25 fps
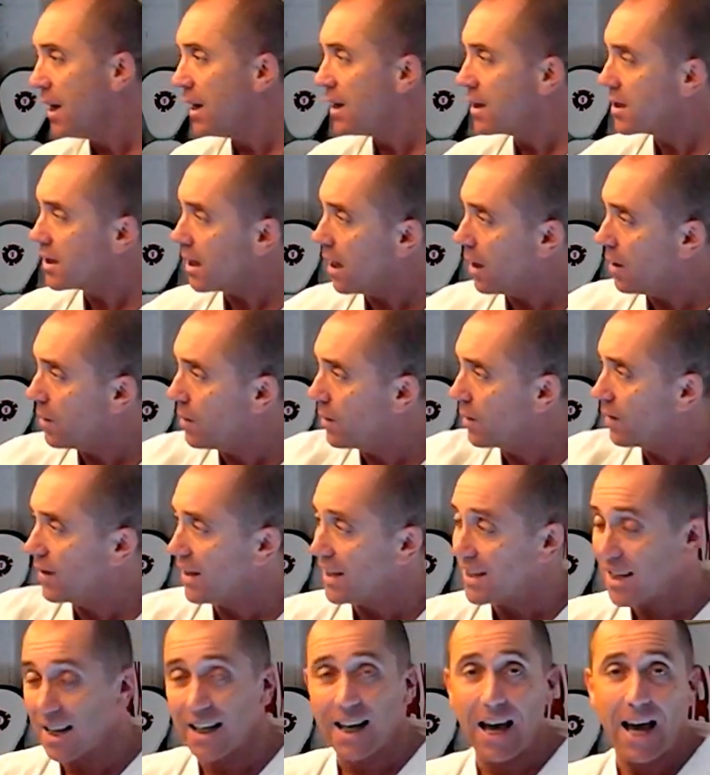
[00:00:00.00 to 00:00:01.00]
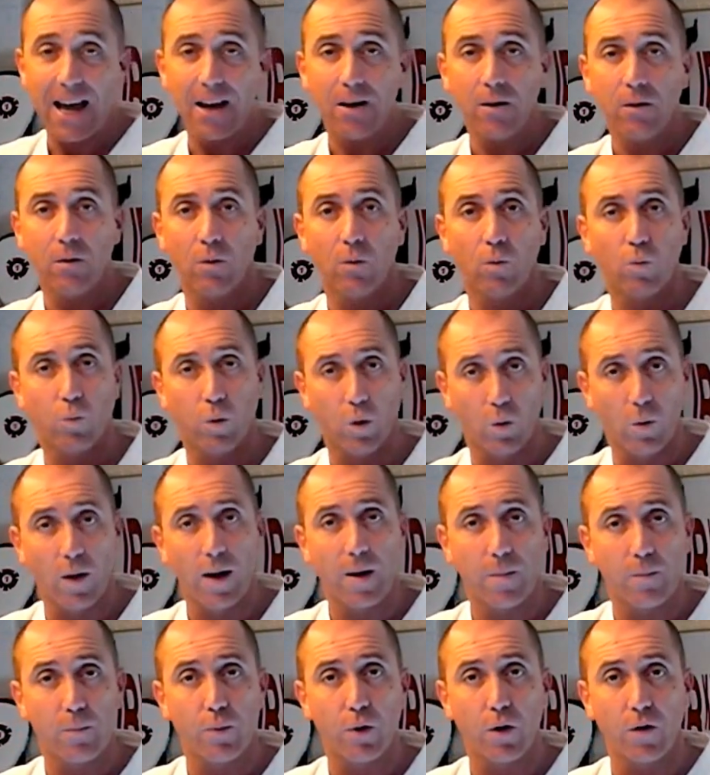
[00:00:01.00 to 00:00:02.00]
So this again will
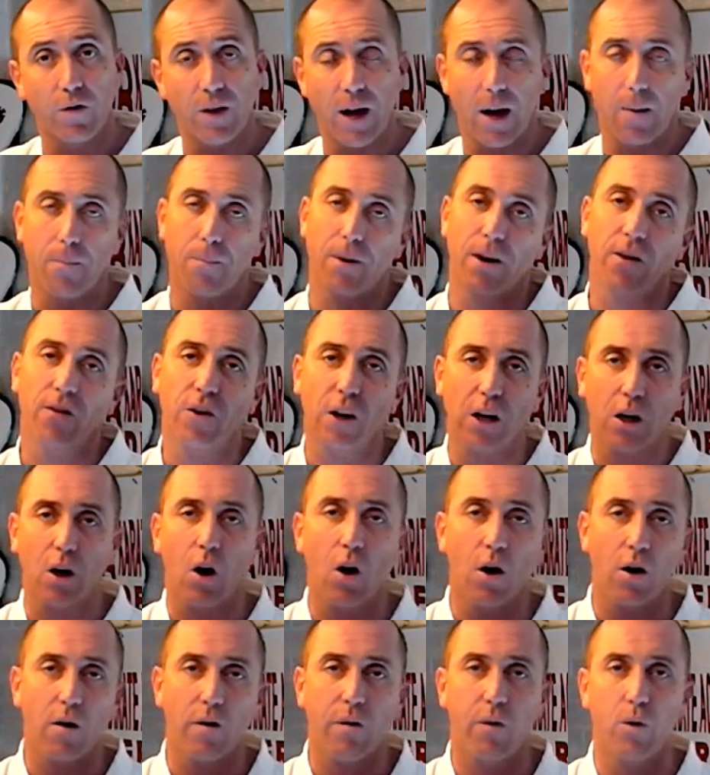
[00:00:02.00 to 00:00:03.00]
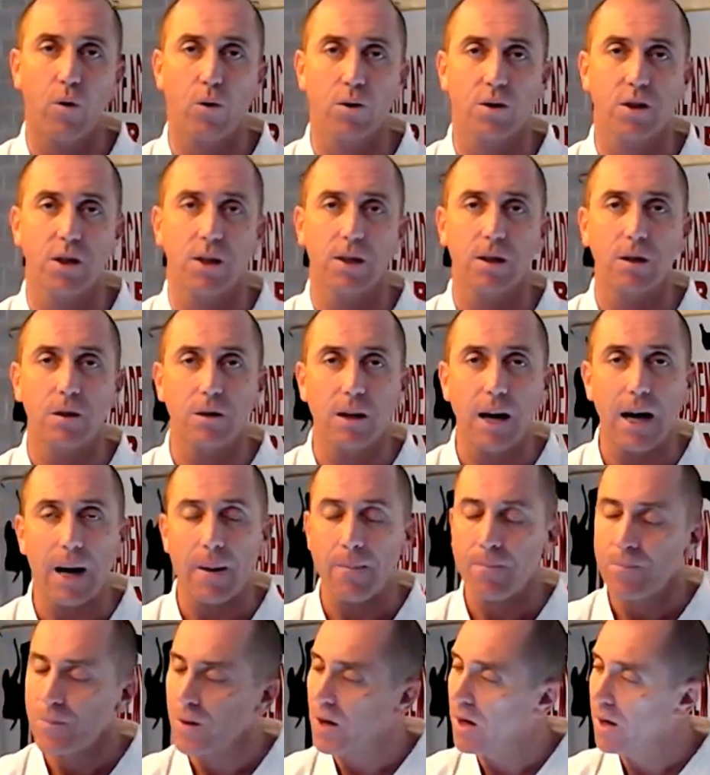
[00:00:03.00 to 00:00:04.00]
improve that. But if you can't afford to do that,